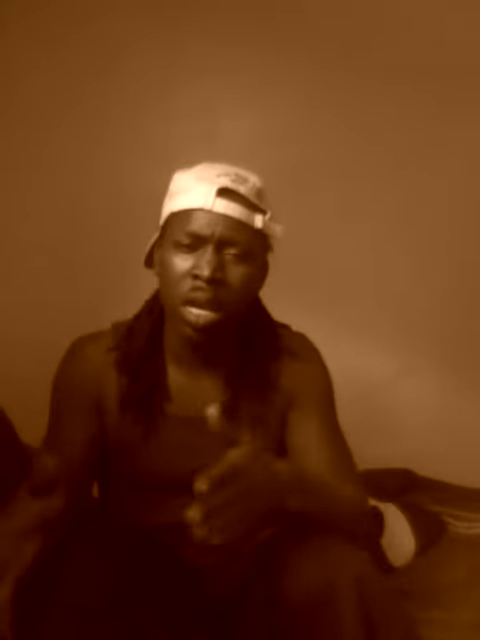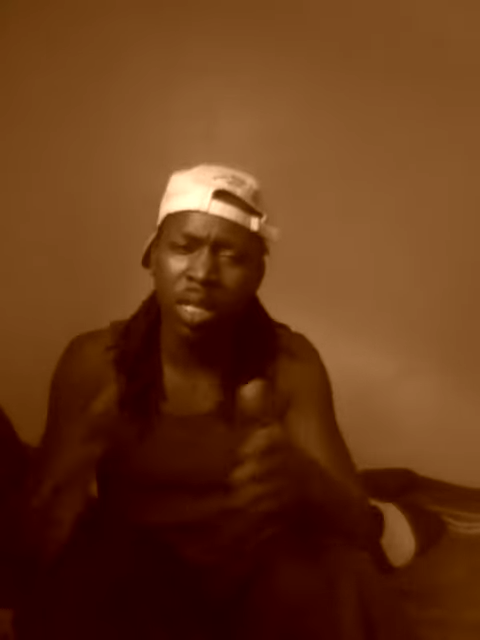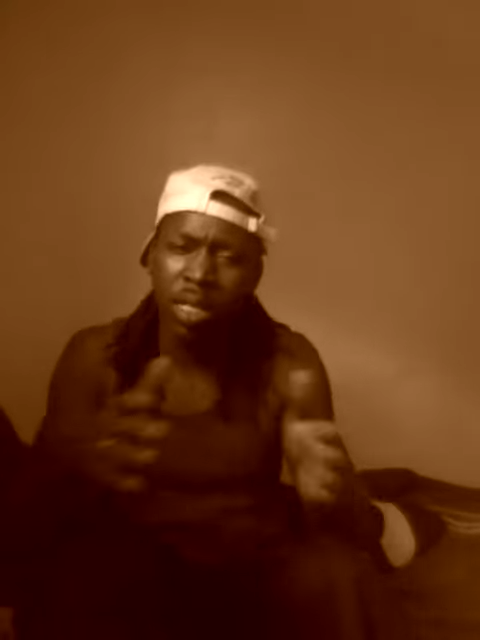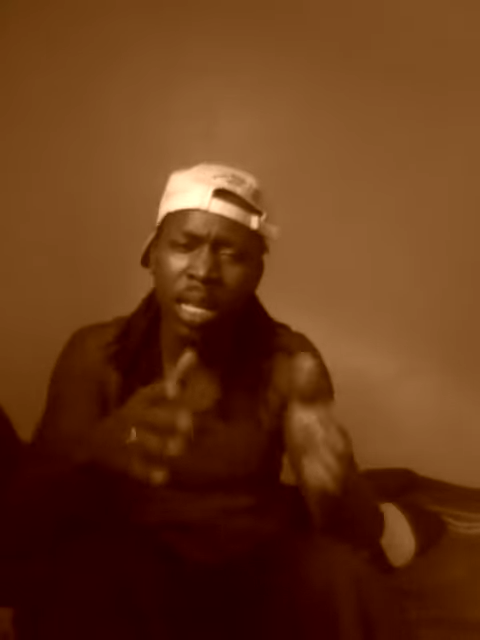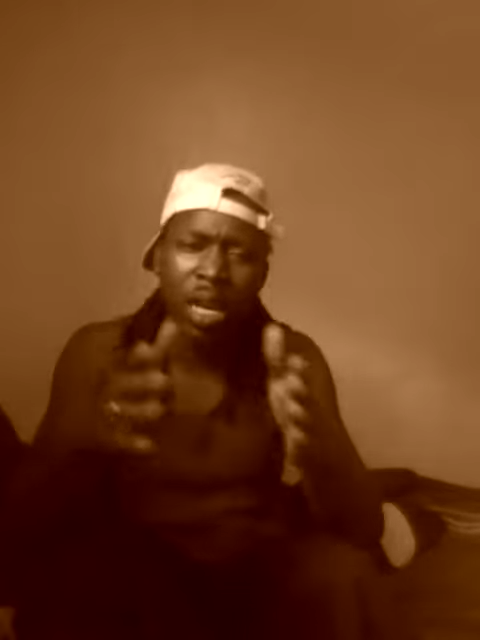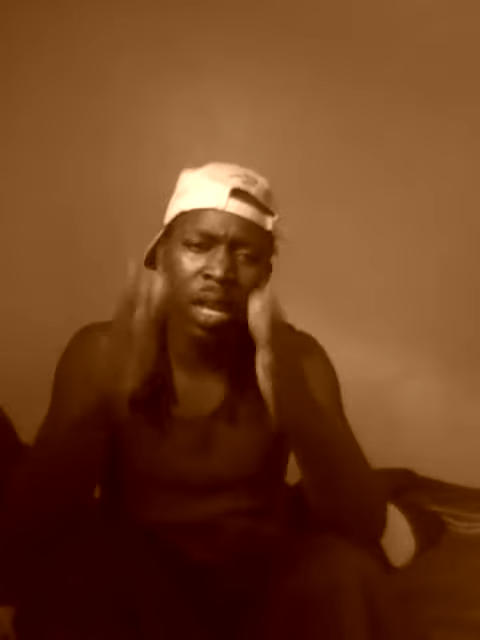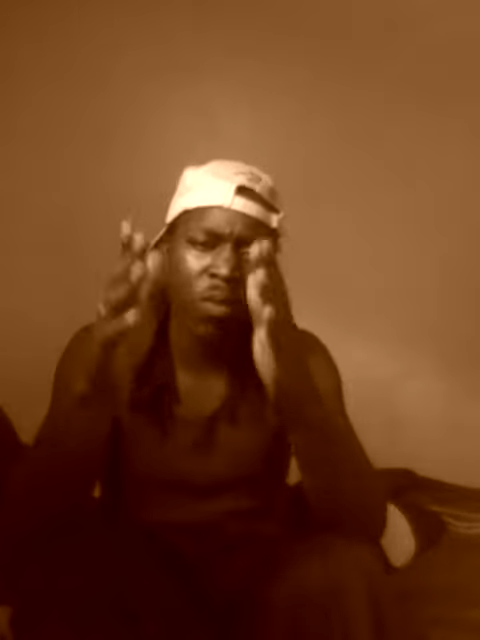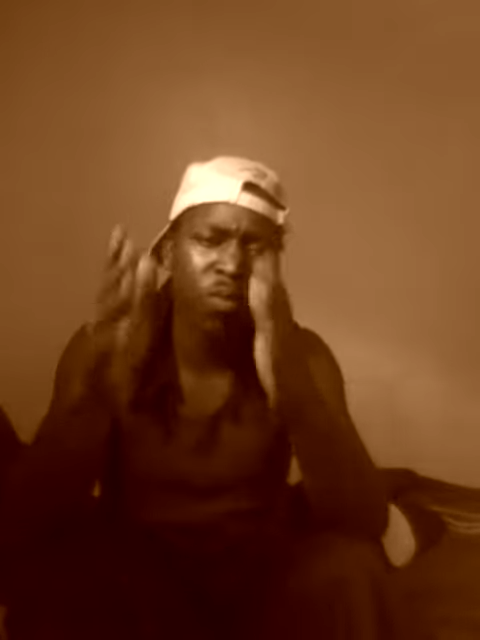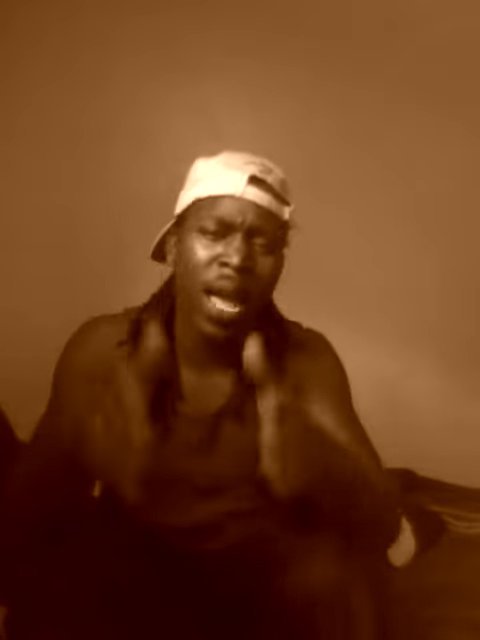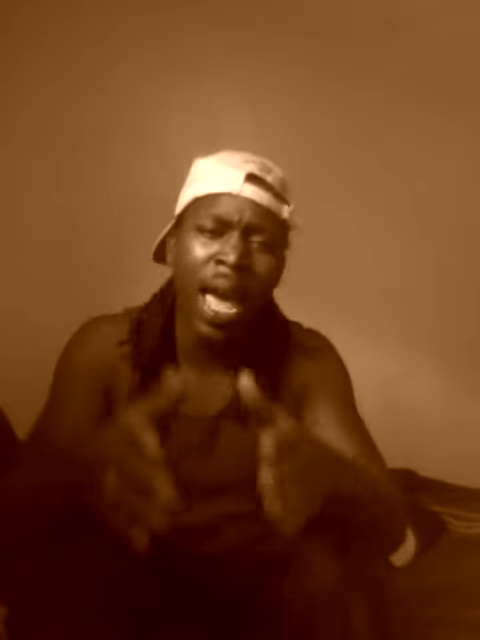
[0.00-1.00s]
is
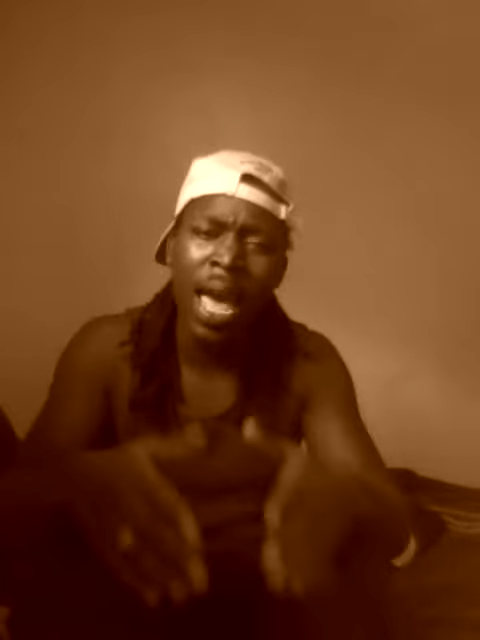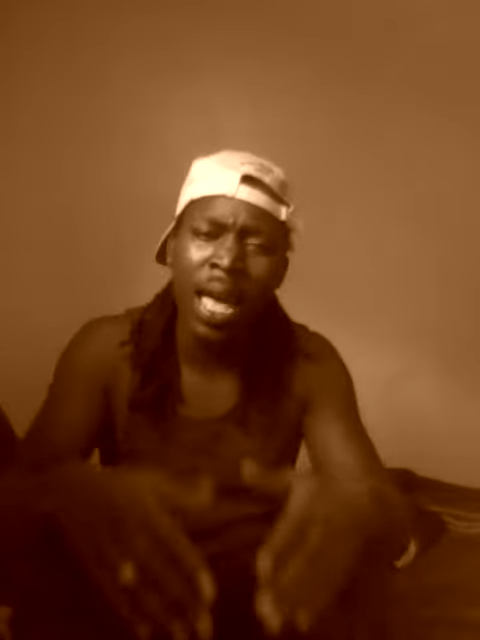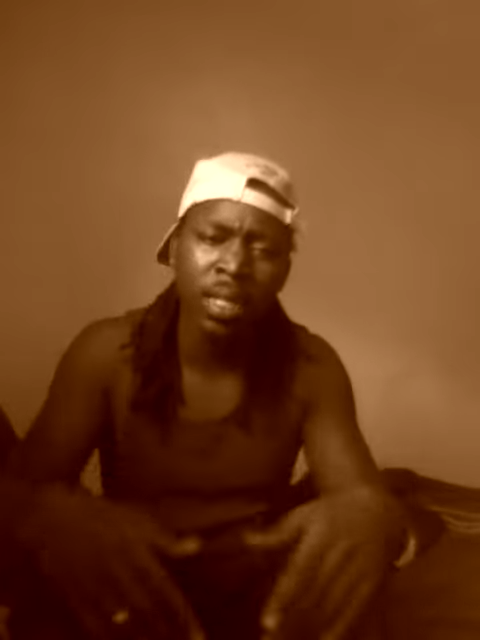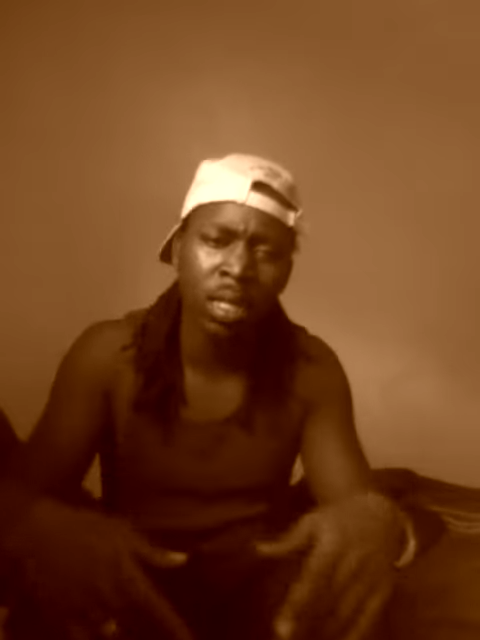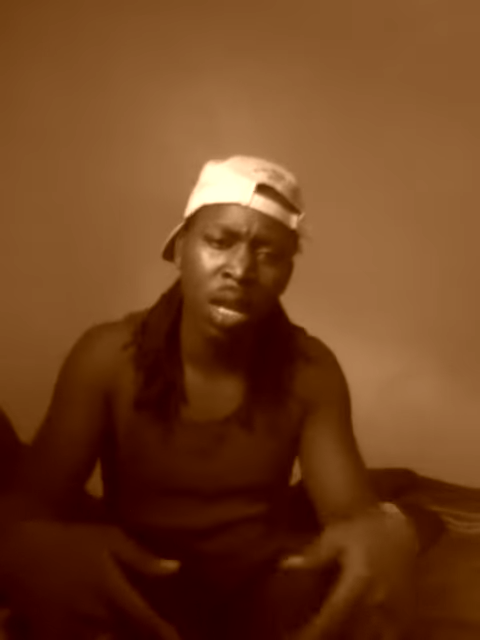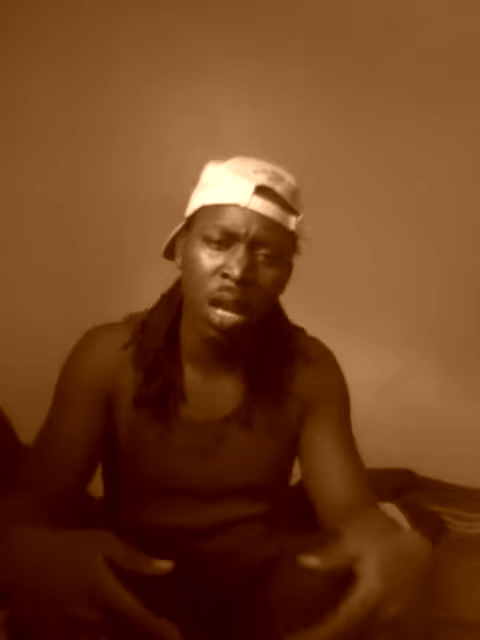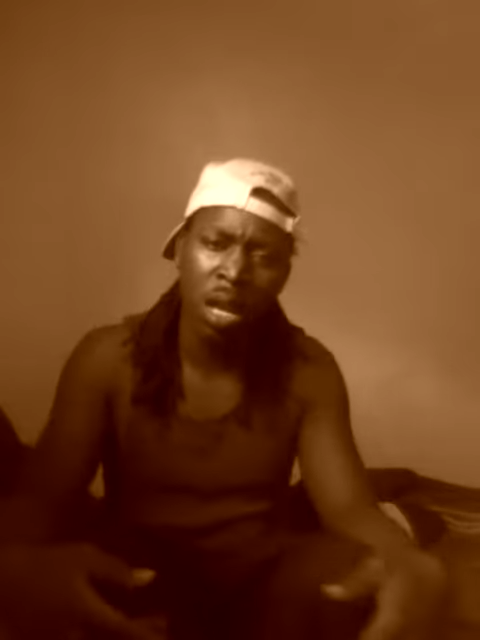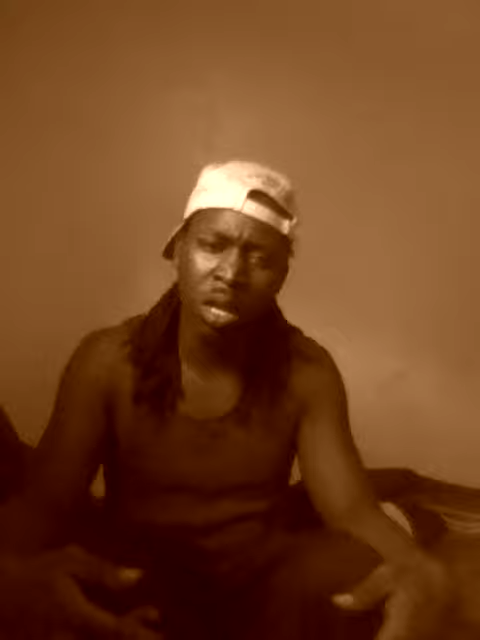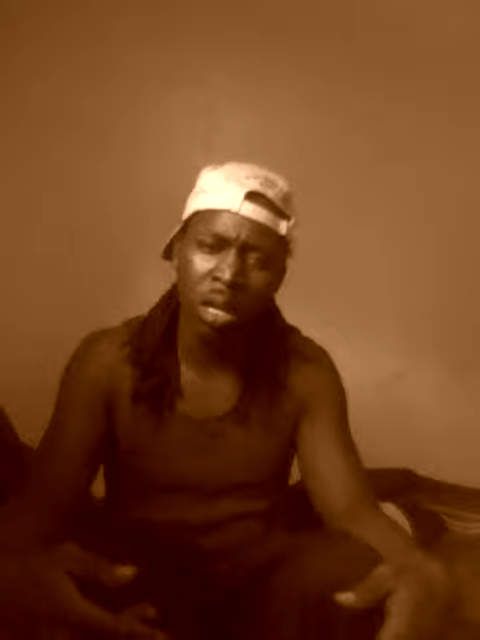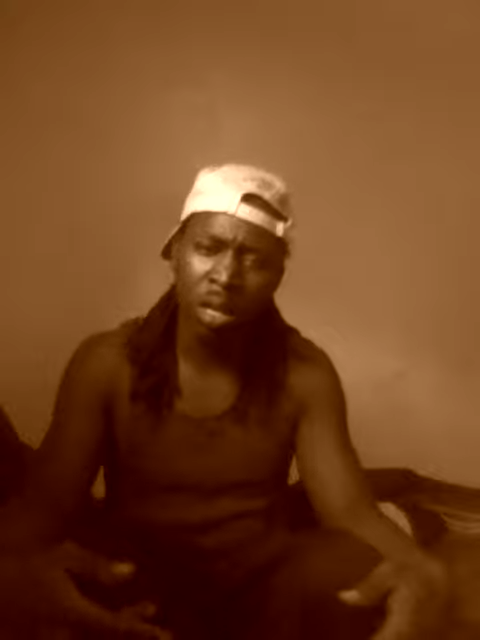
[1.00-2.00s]
steadily
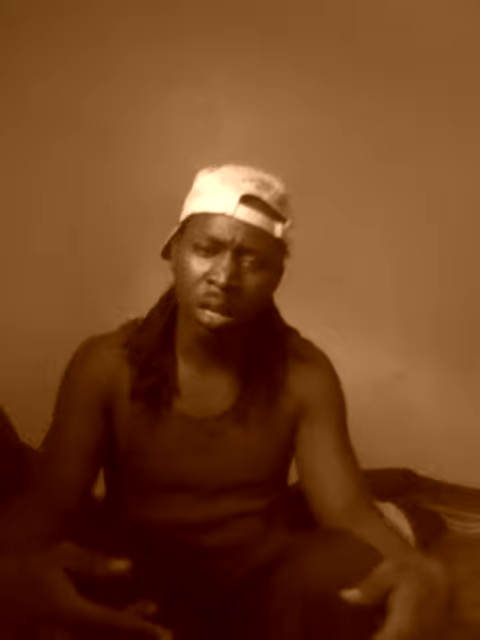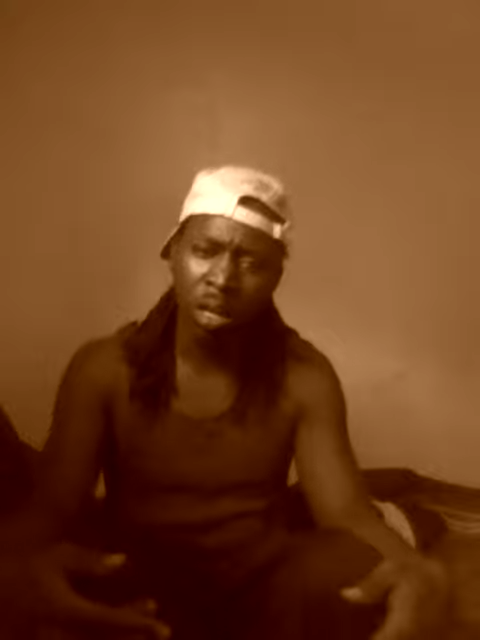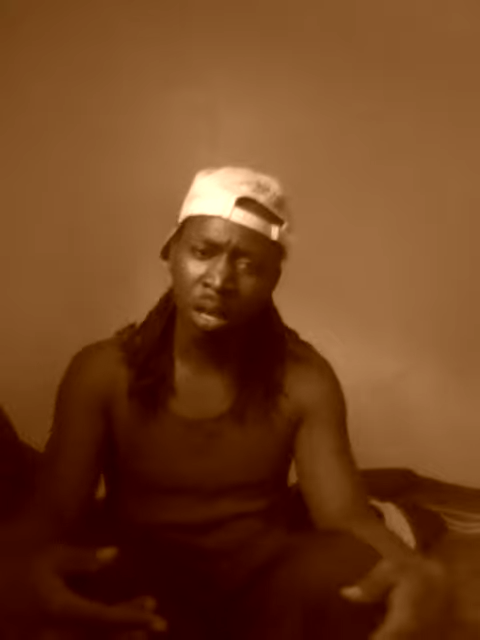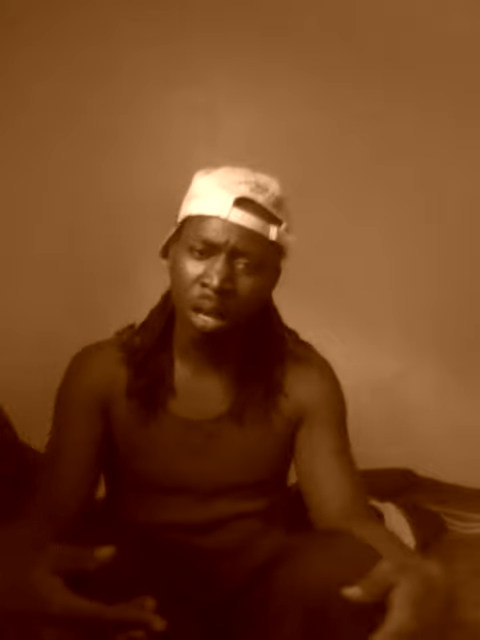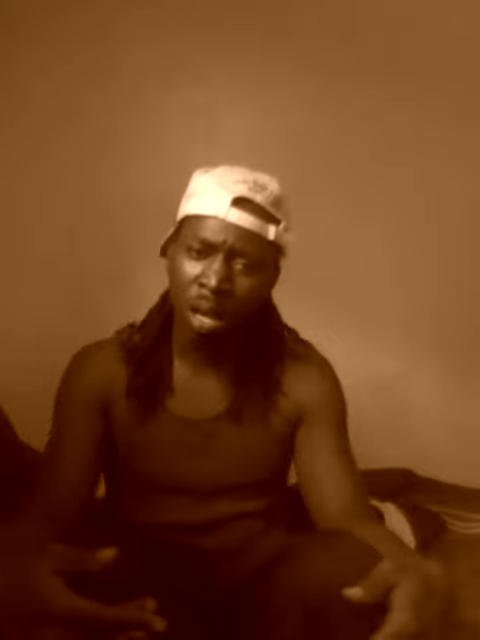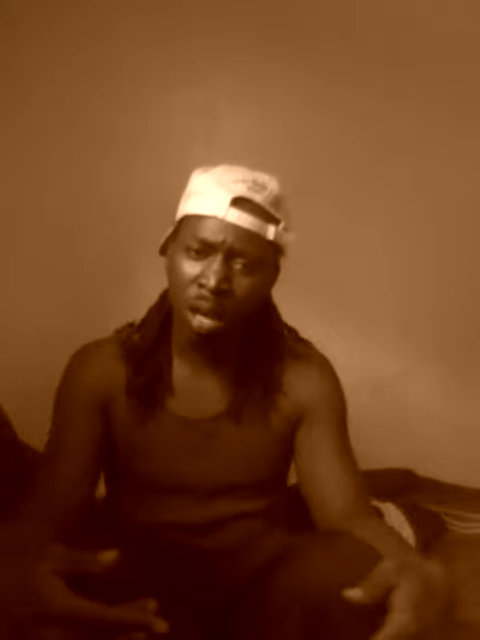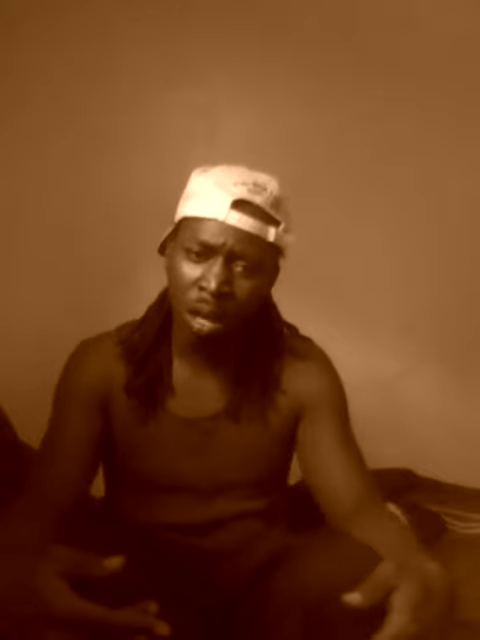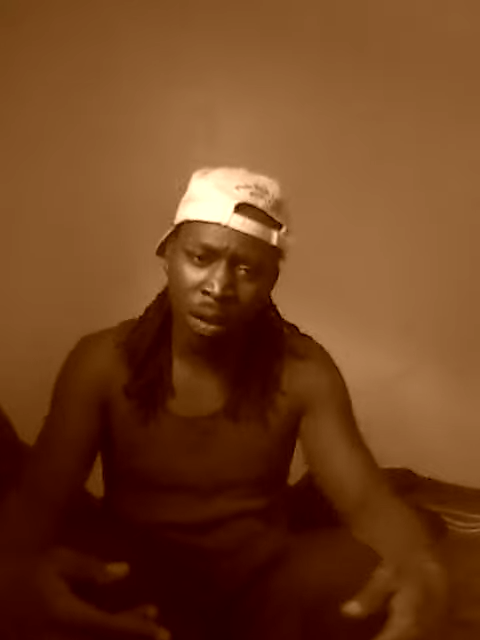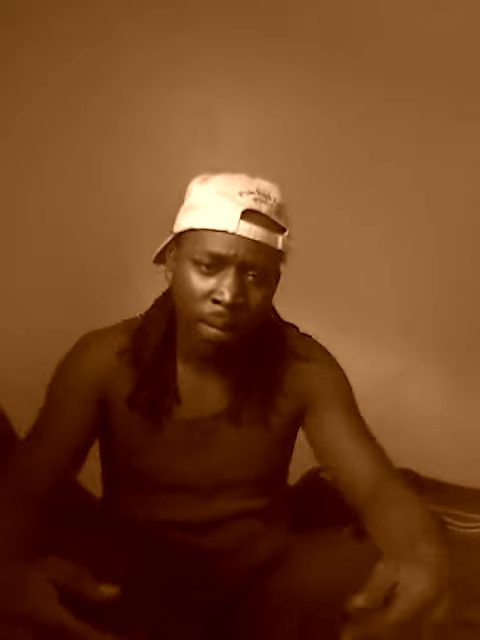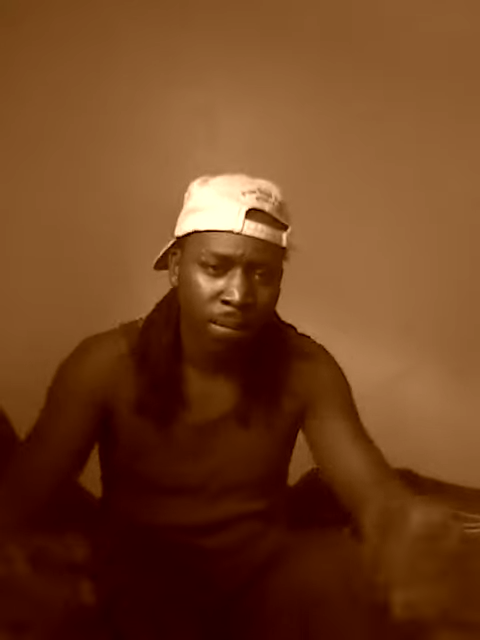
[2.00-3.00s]
rising. Uh.